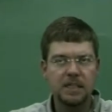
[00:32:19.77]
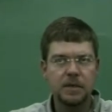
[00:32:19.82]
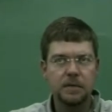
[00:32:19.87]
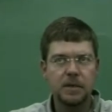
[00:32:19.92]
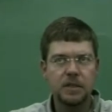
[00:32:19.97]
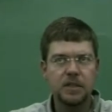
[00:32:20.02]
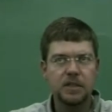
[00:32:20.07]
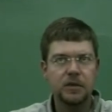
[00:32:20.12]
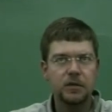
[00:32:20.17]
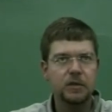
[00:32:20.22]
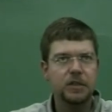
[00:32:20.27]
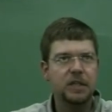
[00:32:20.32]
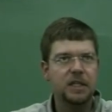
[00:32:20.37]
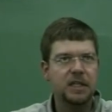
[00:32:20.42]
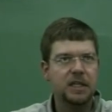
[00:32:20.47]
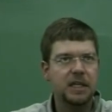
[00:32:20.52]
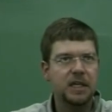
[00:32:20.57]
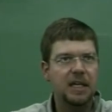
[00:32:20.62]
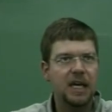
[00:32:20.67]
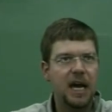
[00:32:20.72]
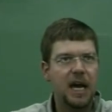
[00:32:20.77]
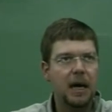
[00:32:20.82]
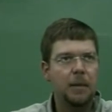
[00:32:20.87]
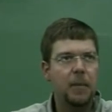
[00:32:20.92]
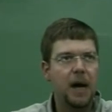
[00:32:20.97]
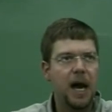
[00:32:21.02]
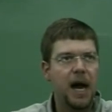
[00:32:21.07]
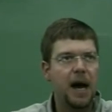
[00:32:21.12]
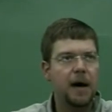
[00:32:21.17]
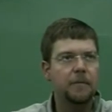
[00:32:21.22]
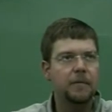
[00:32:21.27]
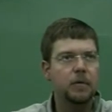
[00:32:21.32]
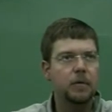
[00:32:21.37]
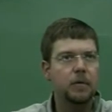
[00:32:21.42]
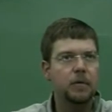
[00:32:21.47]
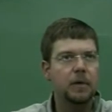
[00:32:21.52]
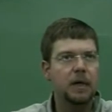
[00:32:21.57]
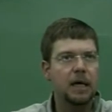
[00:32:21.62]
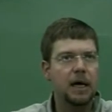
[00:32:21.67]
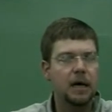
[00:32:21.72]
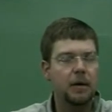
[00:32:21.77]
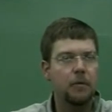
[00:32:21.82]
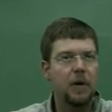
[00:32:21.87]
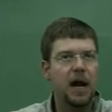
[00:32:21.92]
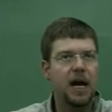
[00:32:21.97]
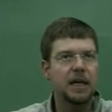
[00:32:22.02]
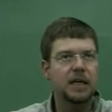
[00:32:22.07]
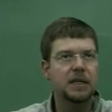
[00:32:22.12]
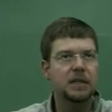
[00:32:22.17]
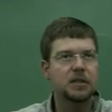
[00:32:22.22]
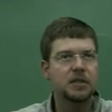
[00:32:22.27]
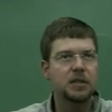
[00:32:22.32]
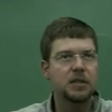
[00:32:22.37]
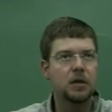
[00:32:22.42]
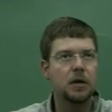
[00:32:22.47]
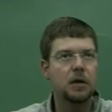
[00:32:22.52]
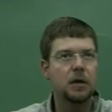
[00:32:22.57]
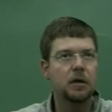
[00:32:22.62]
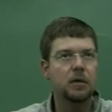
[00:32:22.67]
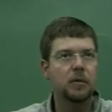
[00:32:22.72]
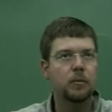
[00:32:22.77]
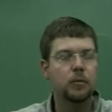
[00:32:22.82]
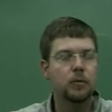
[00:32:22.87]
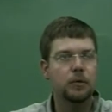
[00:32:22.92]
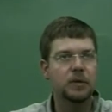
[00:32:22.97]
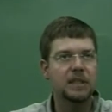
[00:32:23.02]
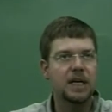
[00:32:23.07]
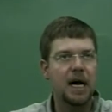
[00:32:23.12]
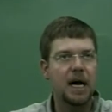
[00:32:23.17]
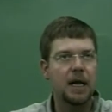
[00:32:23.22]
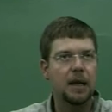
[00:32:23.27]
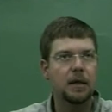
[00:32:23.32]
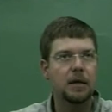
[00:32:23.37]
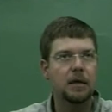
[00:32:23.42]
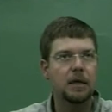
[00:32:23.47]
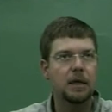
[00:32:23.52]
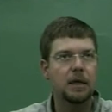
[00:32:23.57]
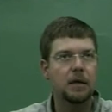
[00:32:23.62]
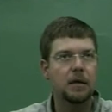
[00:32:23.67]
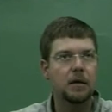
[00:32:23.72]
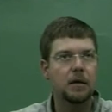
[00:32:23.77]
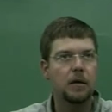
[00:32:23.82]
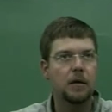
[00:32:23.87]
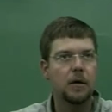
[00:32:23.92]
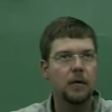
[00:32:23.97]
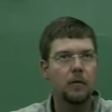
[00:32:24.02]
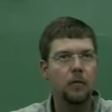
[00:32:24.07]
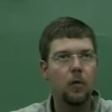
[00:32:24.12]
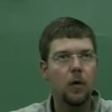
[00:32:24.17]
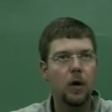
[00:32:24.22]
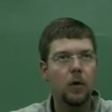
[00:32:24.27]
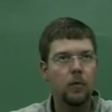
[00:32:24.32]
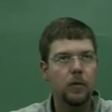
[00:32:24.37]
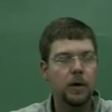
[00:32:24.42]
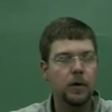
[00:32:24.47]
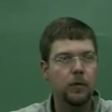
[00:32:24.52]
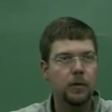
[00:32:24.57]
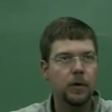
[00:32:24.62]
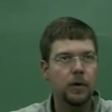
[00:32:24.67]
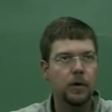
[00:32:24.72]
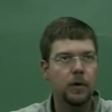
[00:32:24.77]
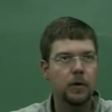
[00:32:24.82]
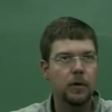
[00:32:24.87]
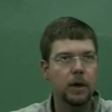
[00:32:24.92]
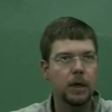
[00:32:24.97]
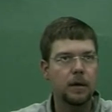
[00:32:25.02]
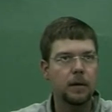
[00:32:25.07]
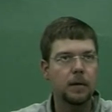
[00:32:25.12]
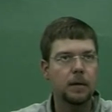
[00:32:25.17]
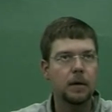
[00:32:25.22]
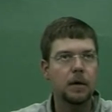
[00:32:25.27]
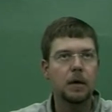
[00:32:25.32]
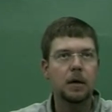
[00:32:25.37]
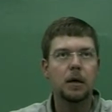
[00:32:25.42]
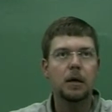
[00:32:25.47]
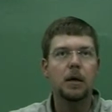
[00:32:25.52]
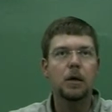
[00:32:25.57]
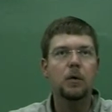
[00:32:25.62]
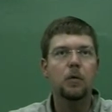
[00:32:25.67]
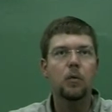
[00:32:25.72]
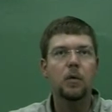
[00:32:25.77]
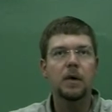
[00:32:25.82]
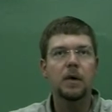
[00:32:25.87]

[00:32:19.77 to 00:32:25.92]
of the insurgency came after the Iraqis saw the brutality of what we were doing. Mm-hmm.